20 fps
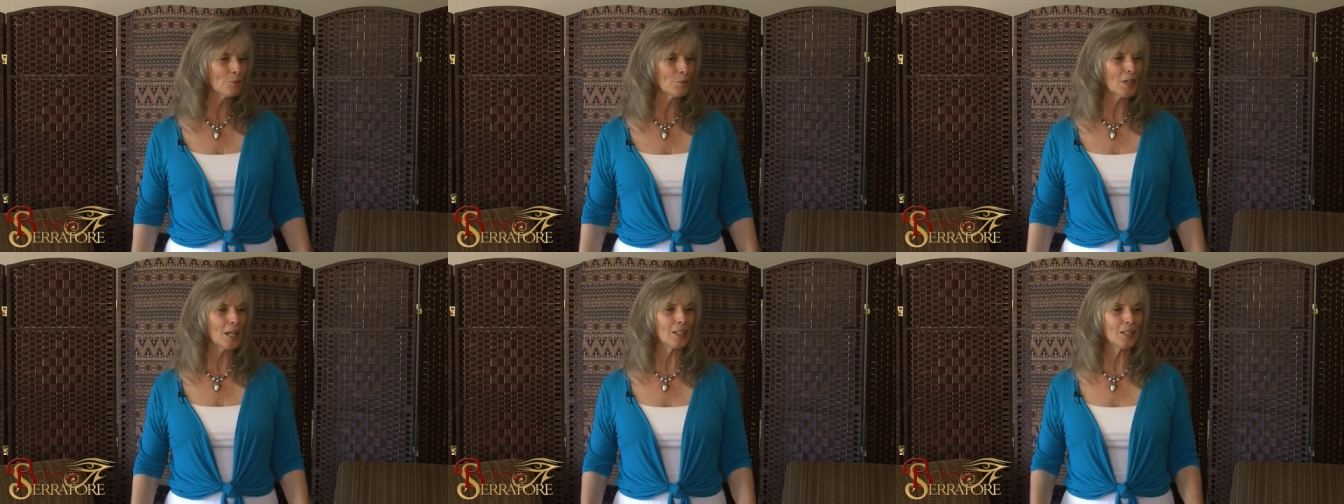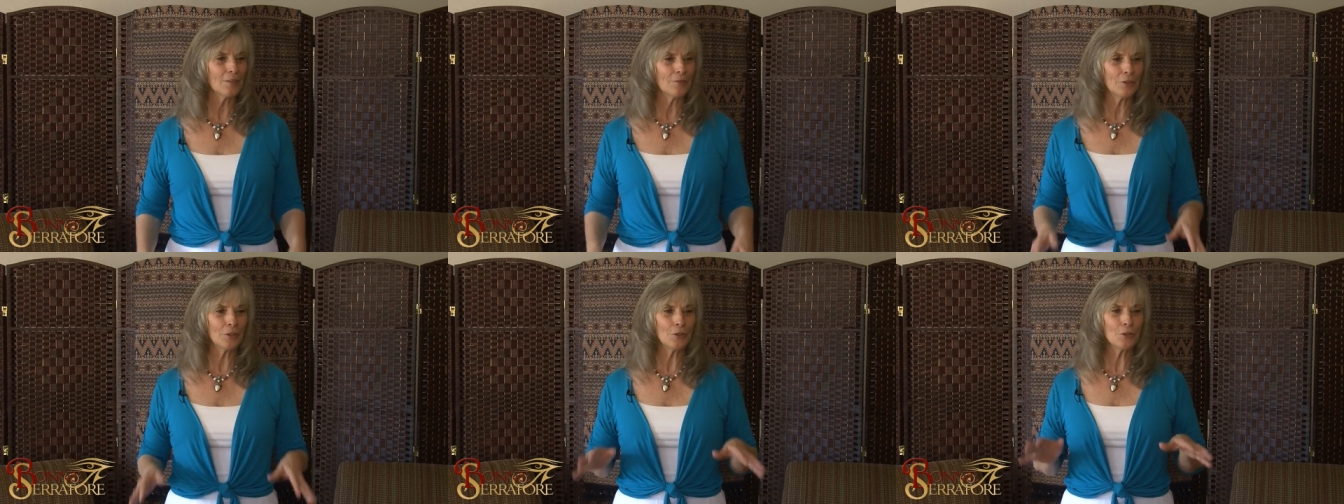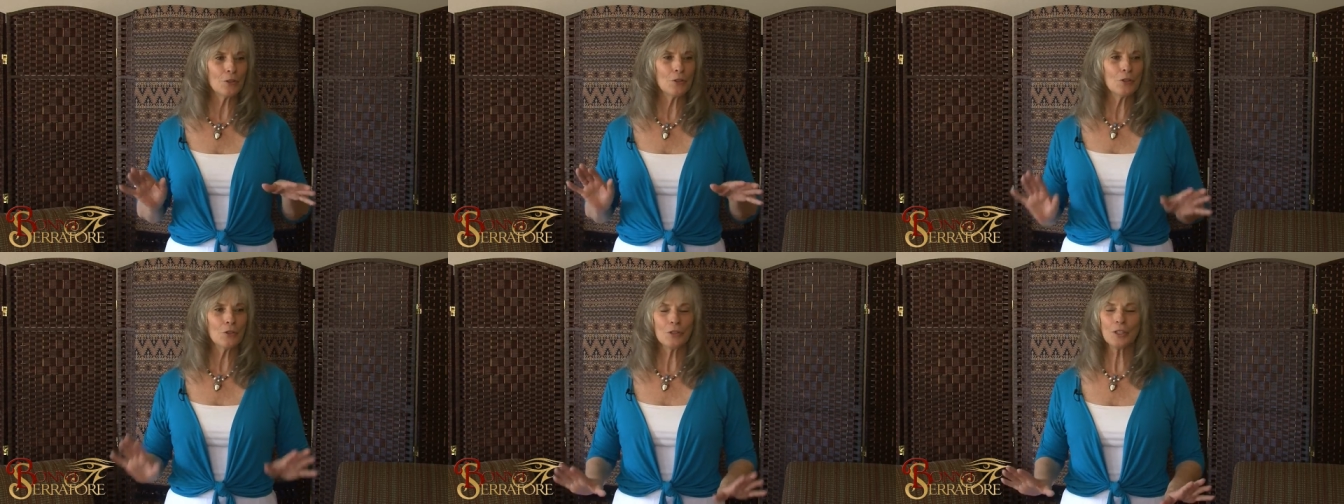Like if you
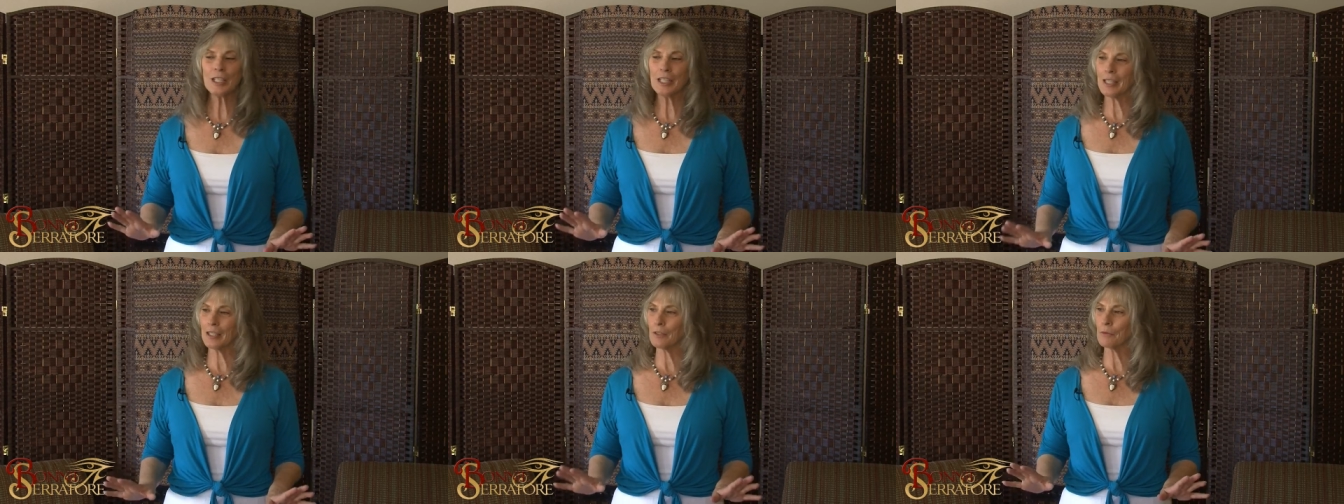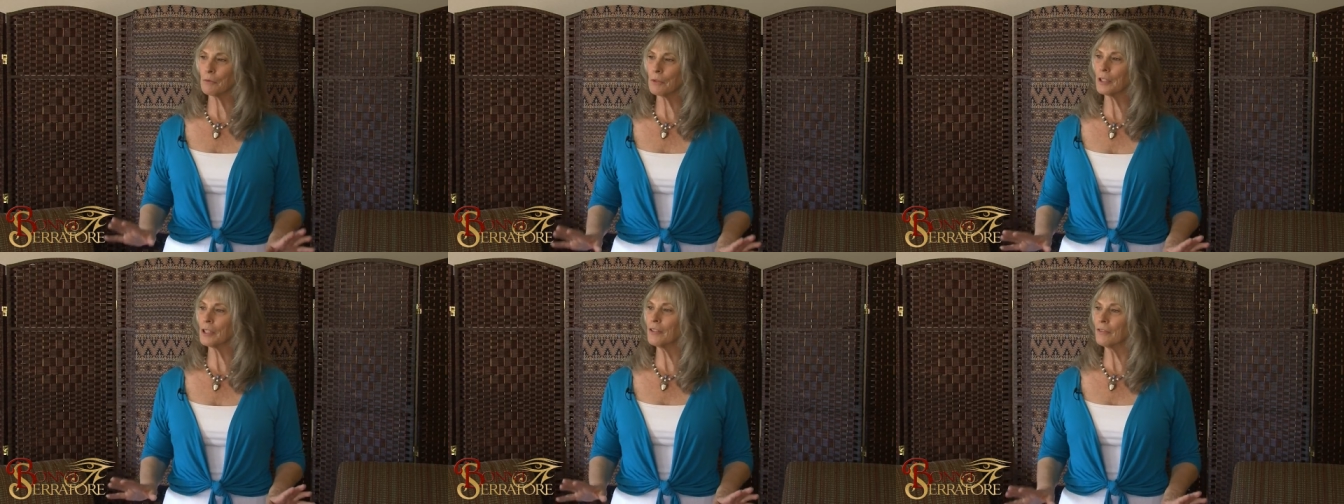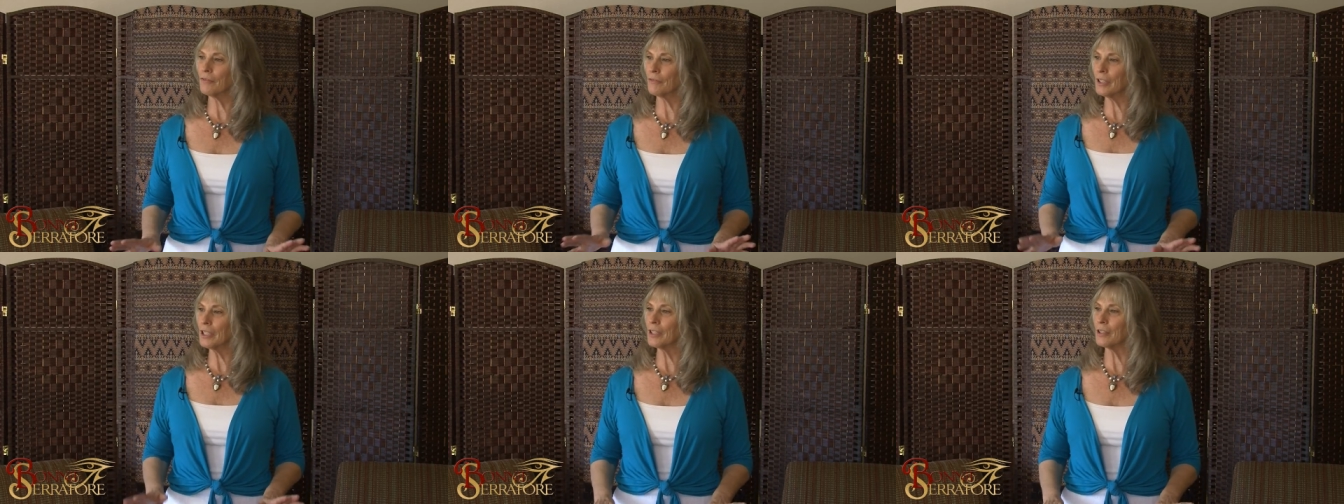tune in and really
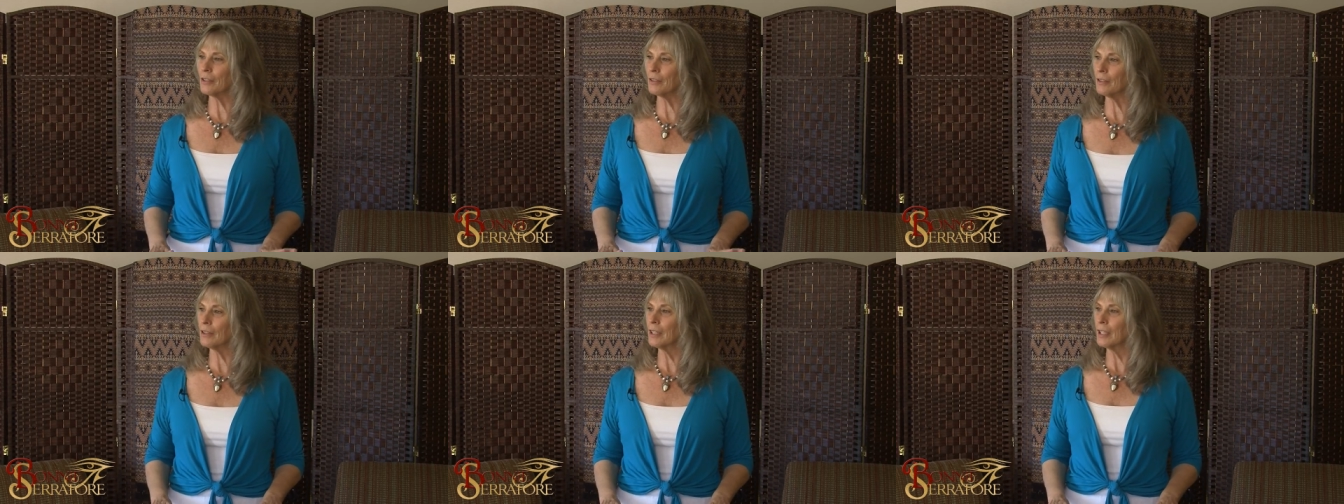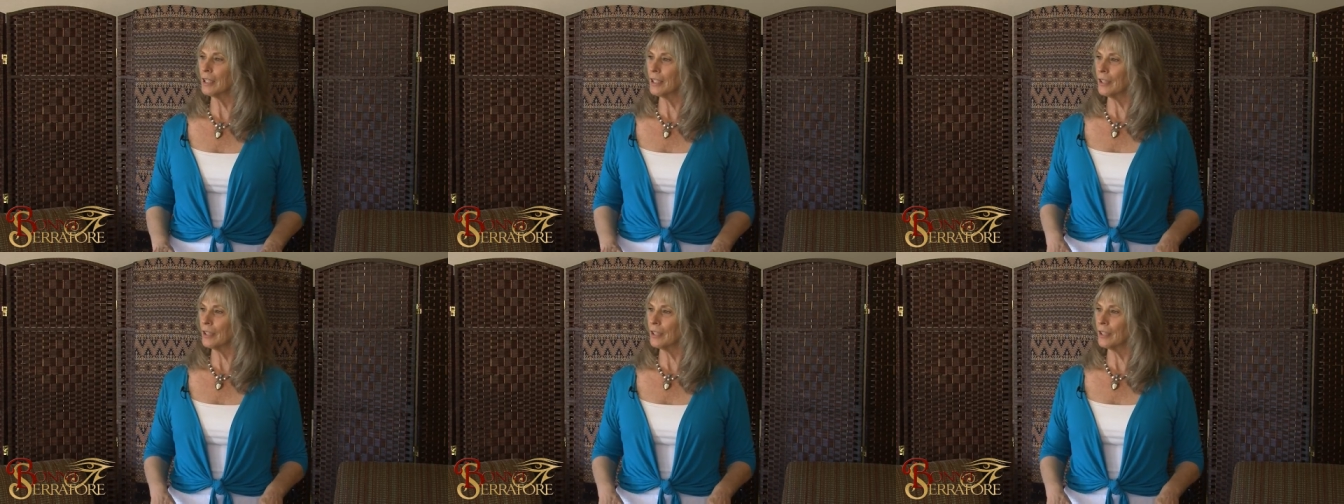feel,